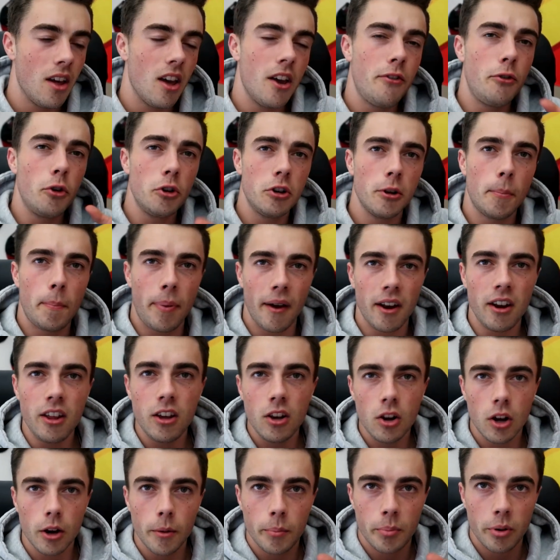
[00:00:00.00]
If you're
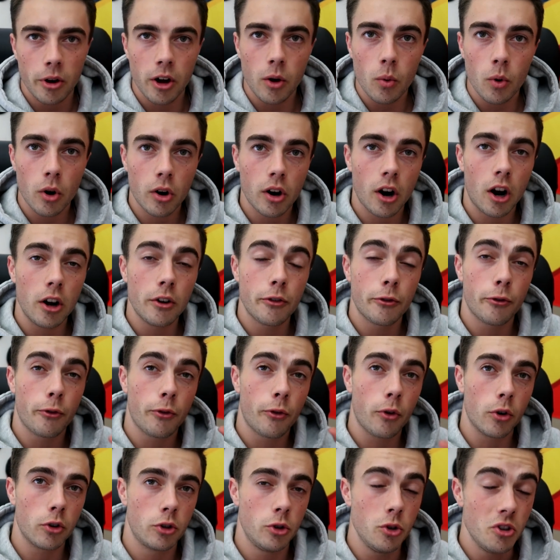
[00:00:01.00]
depending on a pre-workout
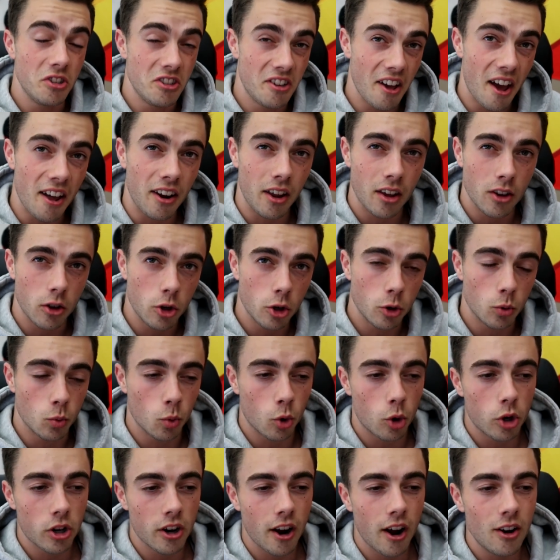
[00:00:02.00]
to get a good
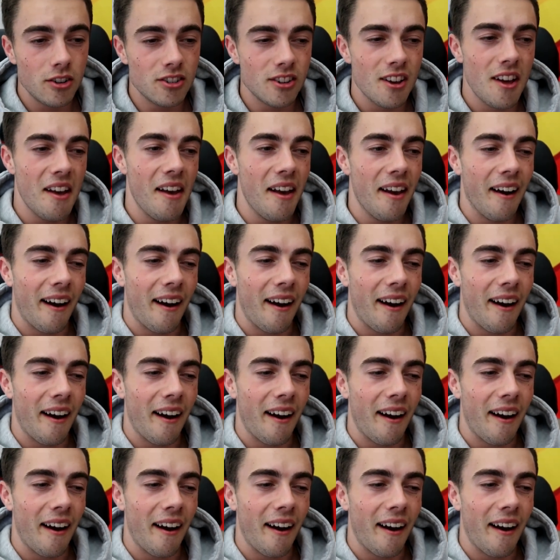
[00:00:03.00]
workout,